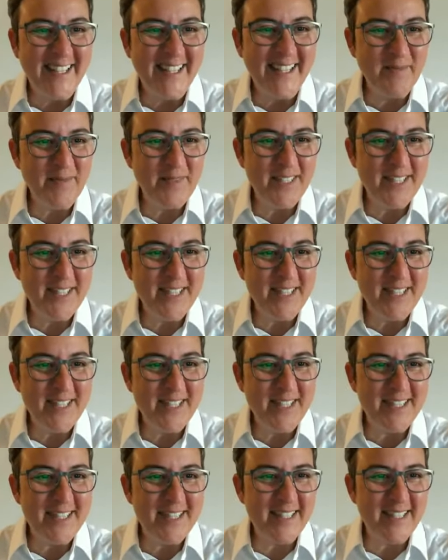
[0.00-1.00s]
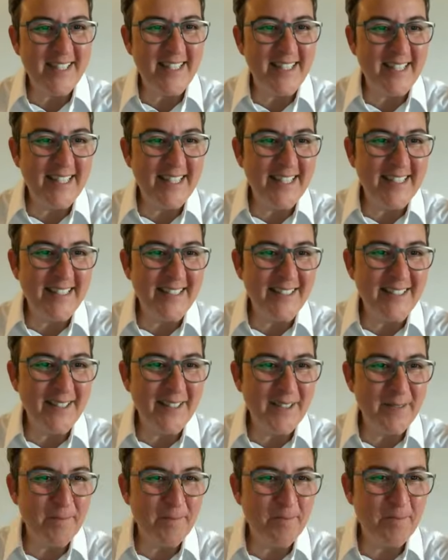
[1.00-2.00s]
Um,
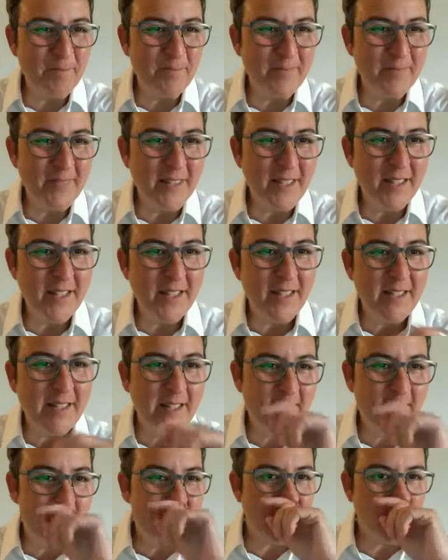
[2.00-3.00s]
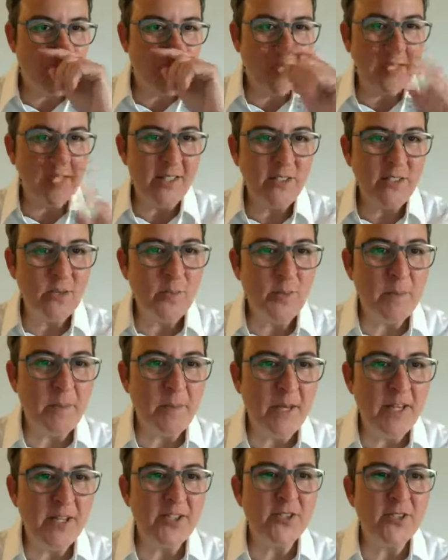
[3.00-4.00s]
Celine, yes, we need to be
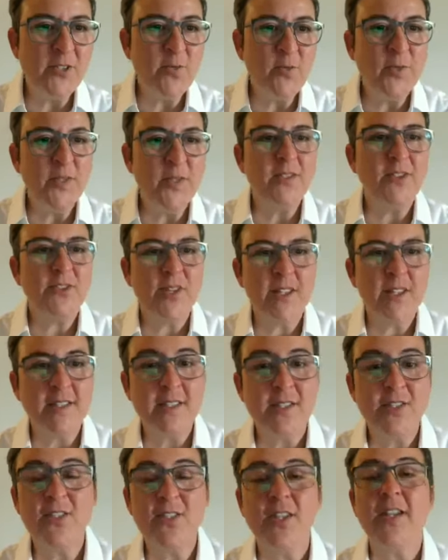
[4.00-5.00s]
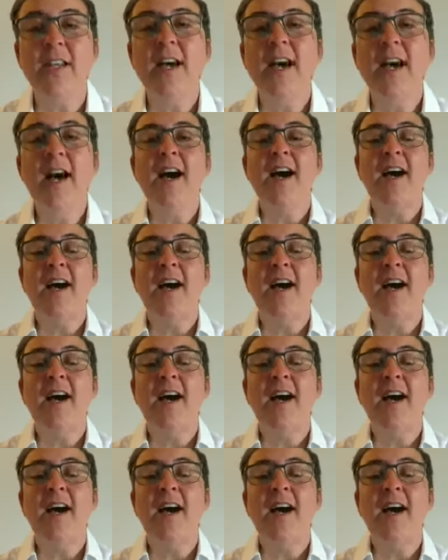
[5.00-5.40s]
patient with the transition.